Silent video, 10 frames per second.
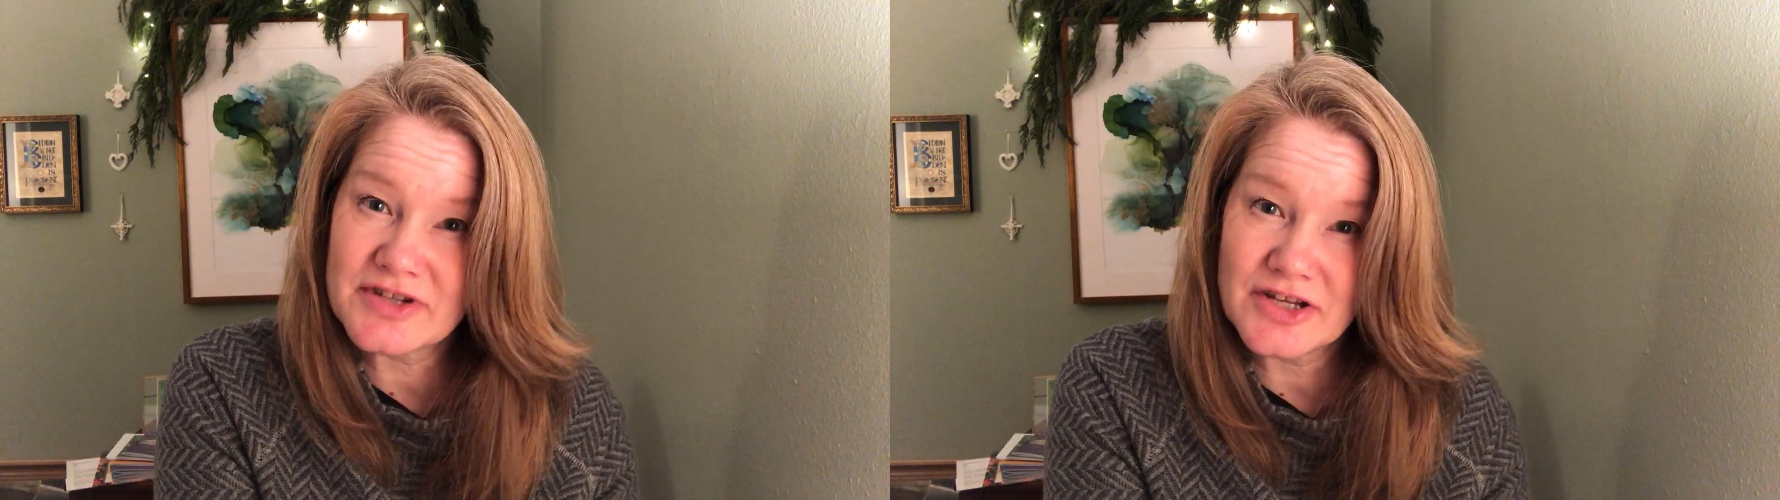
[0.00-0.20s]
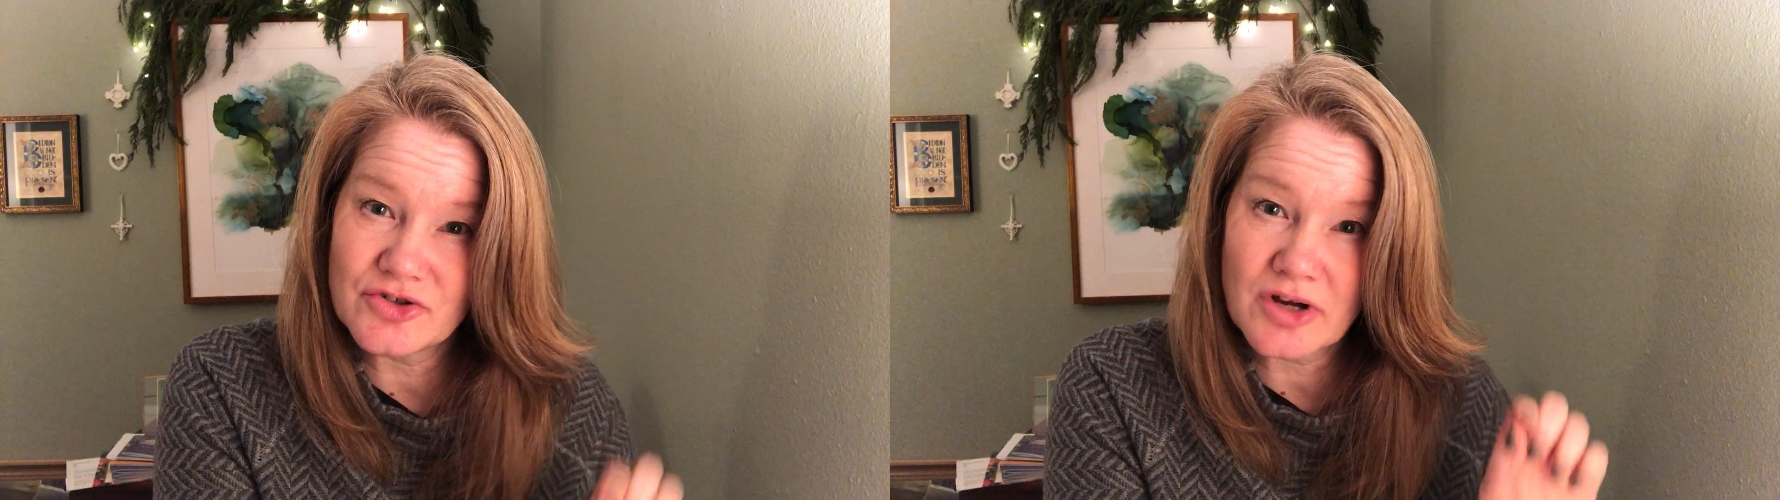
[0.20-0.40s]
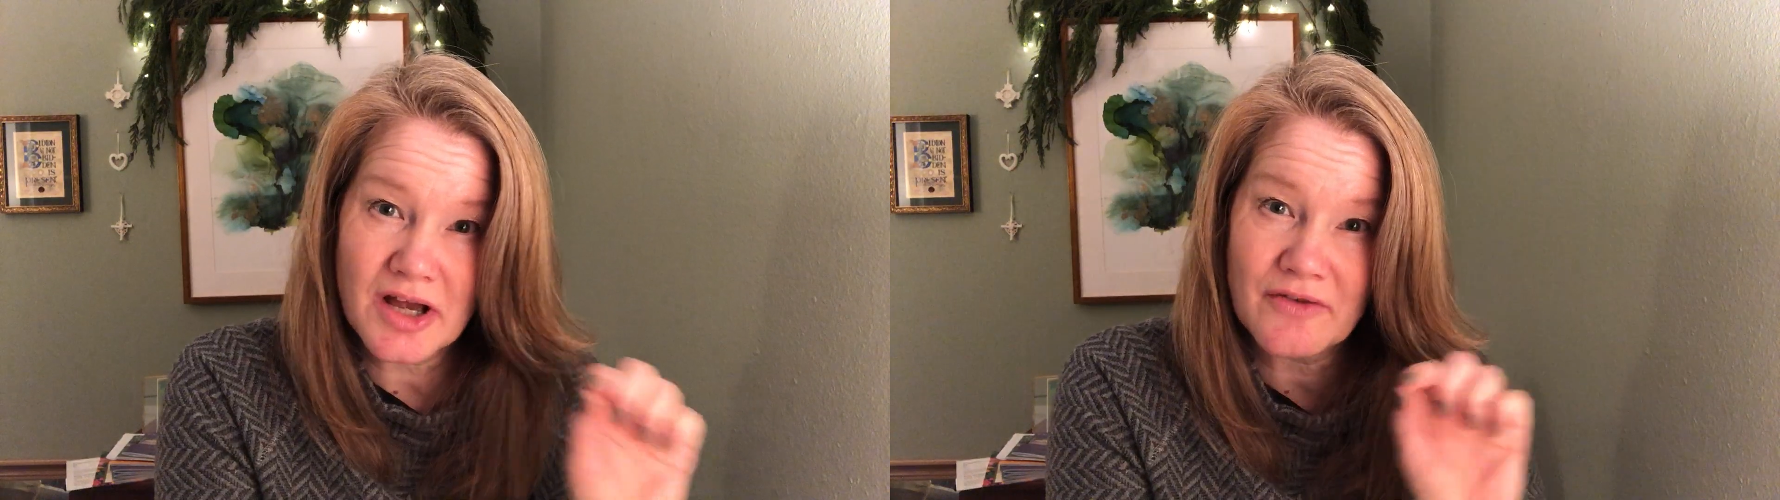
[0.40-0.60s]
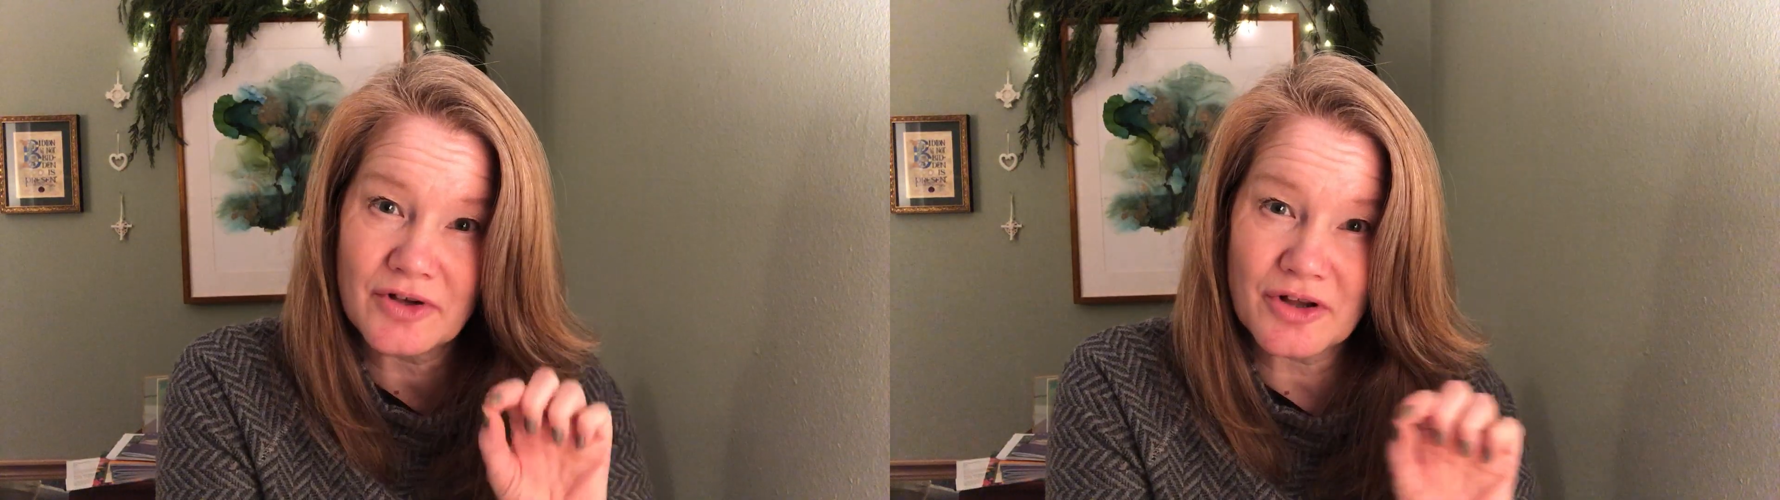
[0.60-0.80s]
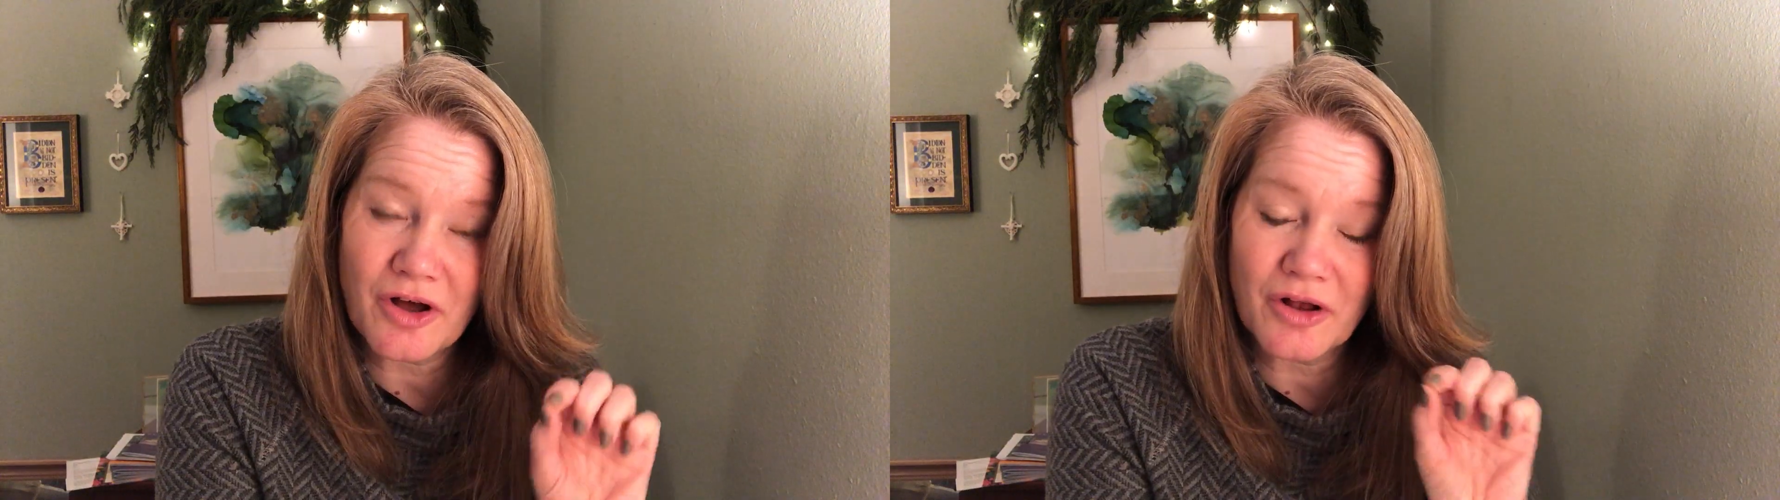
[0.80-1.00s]
they
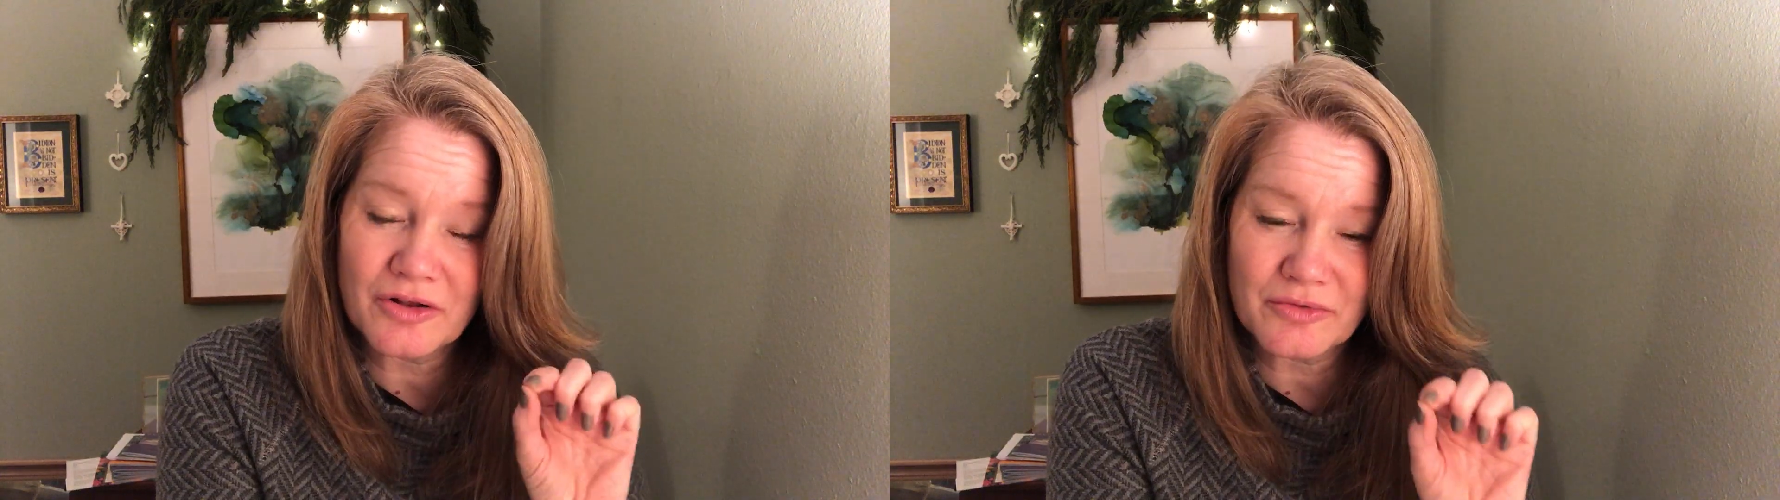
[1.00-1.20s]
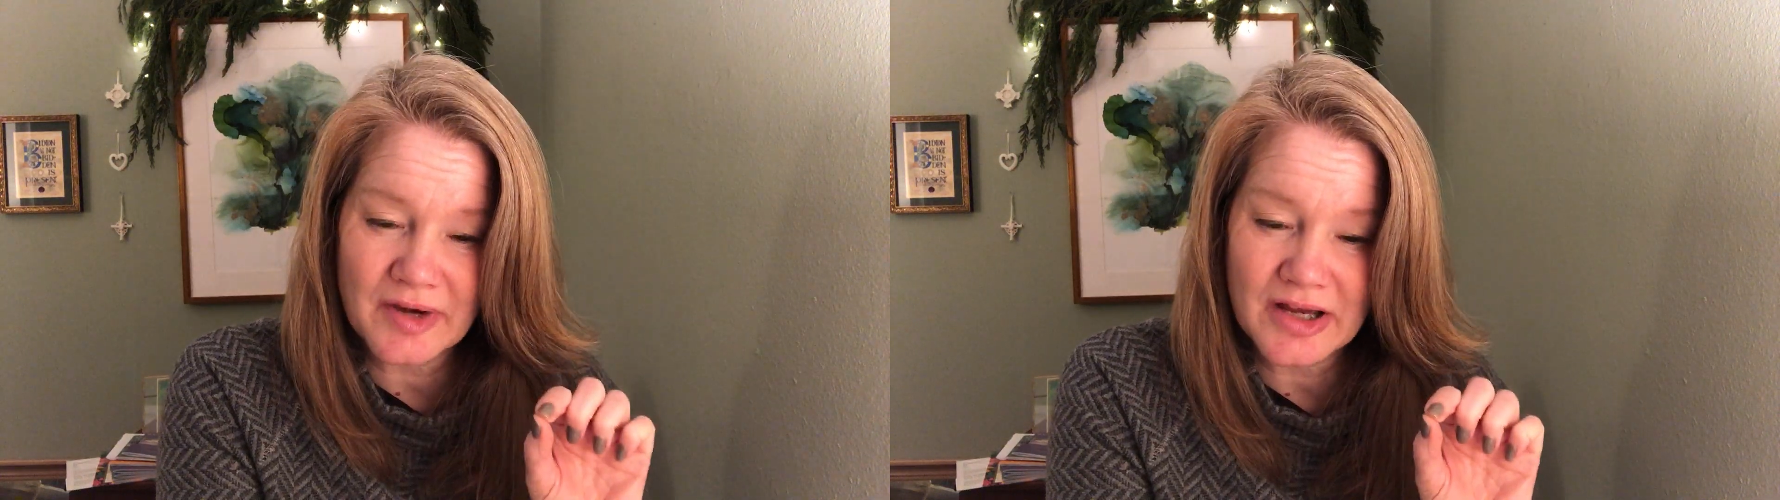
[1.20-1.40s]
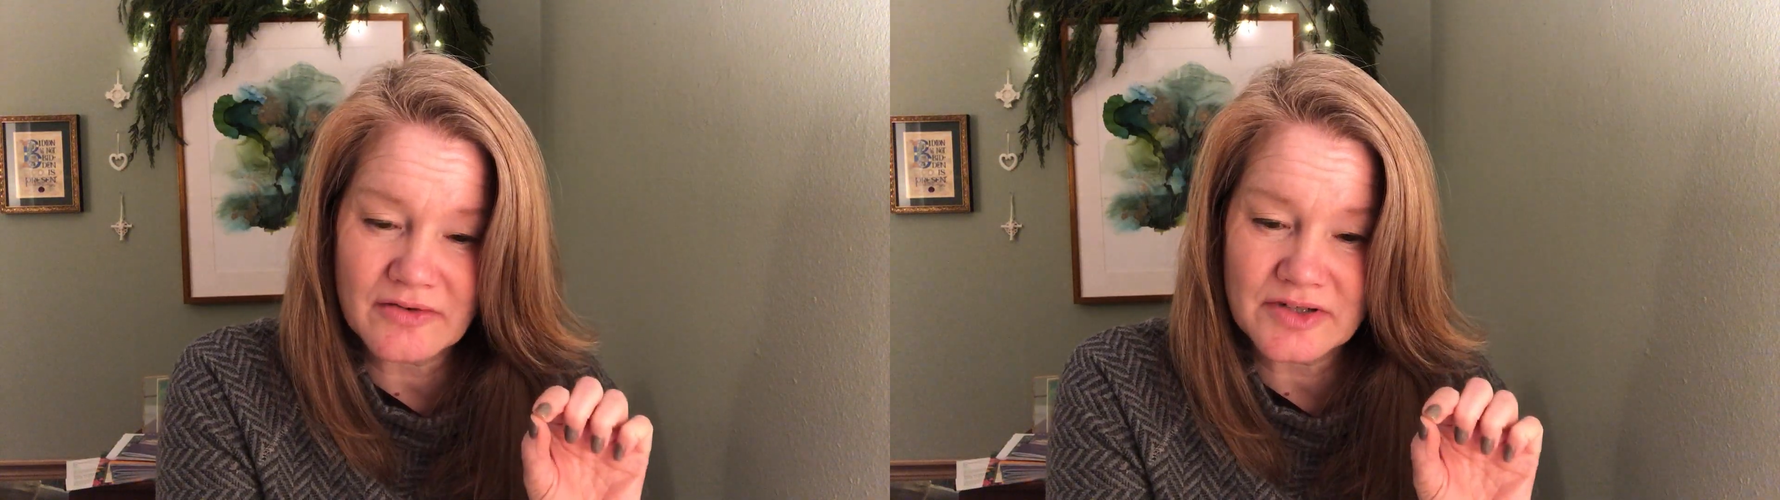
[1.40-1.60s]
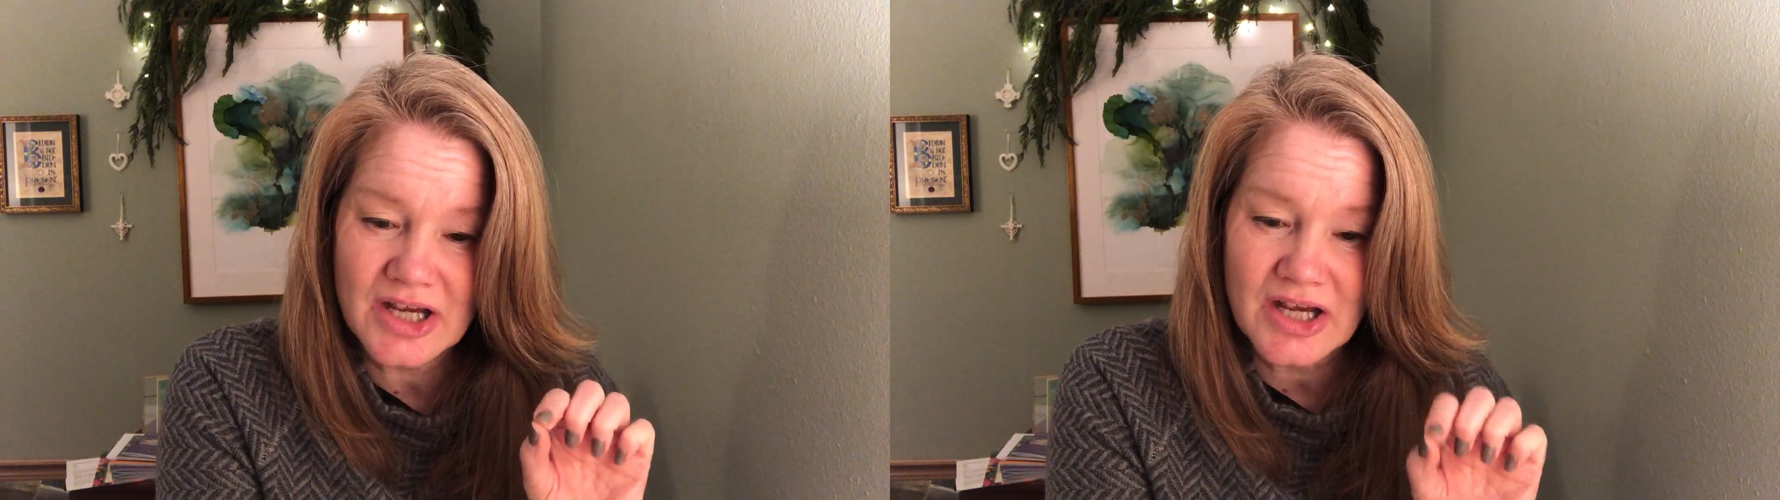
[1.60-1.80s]
travel all around,